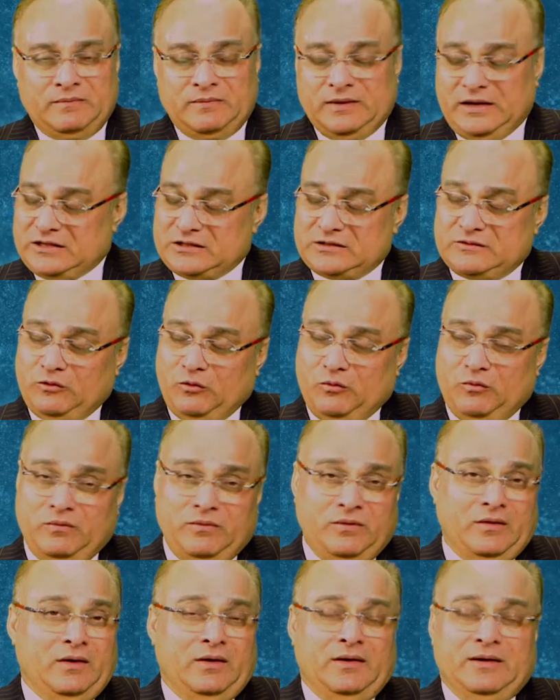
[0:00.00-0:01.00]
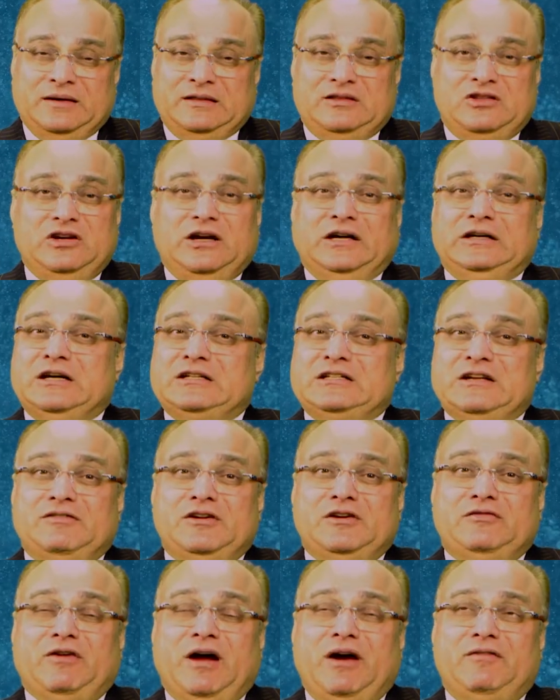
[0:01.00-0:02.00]
Yes, for
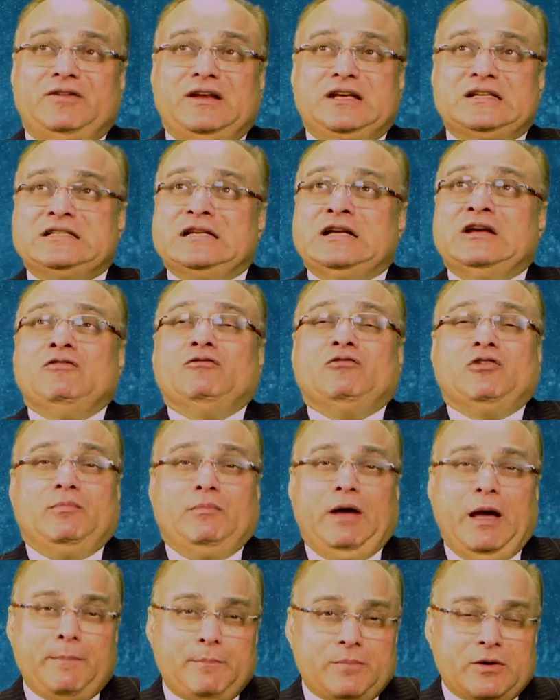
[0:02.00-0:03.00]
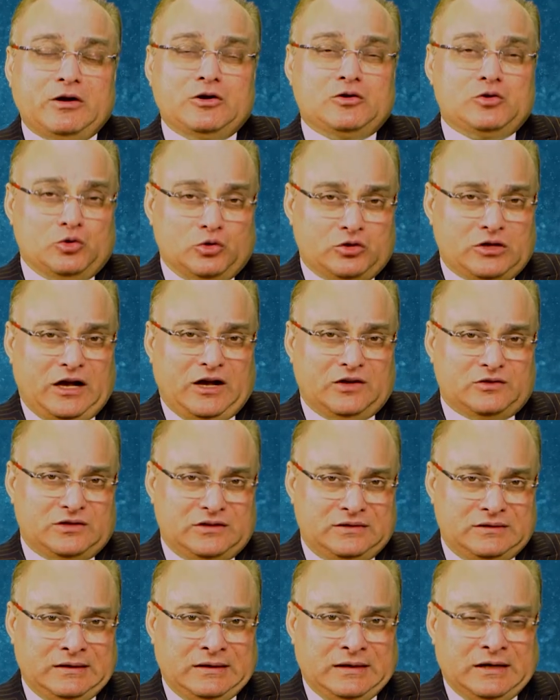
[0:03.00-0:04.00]
375 days from April
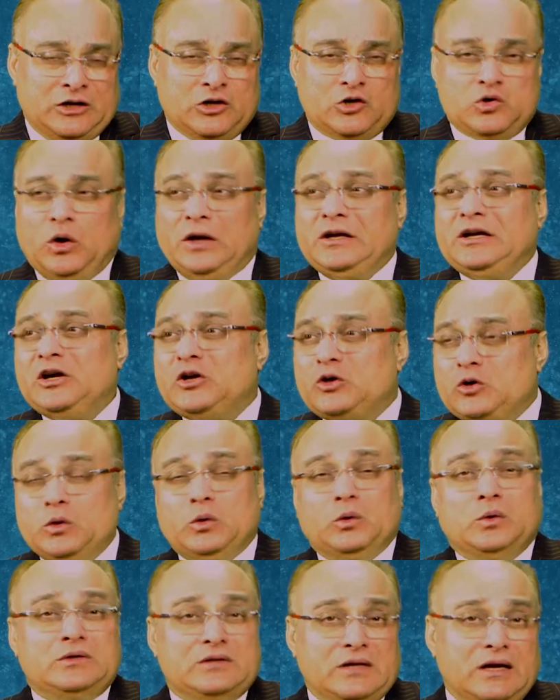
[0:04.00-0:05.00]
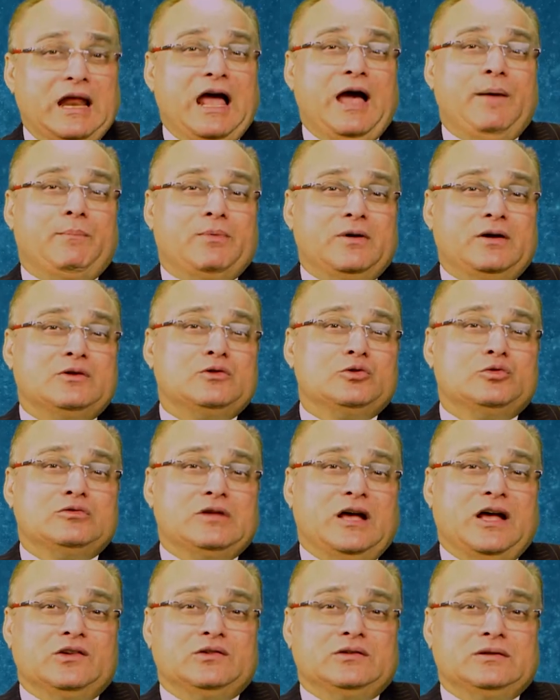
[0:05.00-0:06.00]
2022 till April
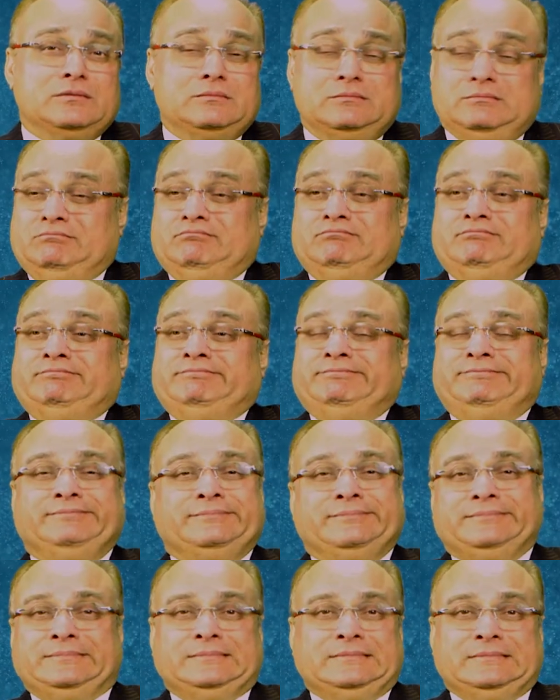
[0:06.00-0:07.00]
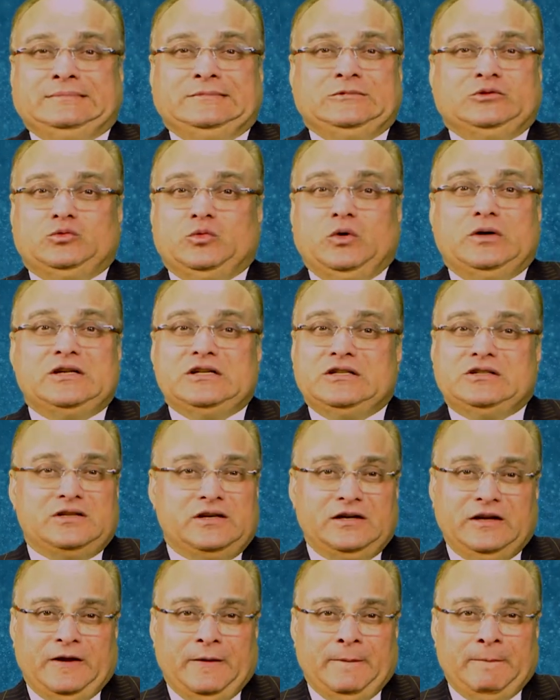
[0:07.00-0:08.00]

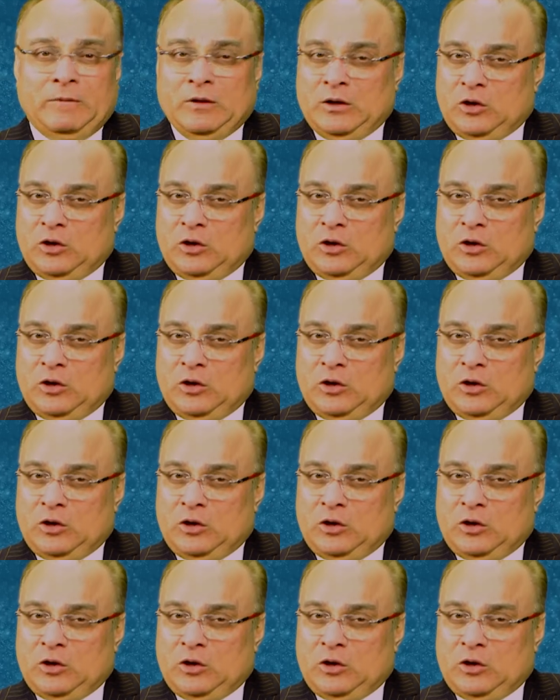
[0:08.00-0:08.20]
2023.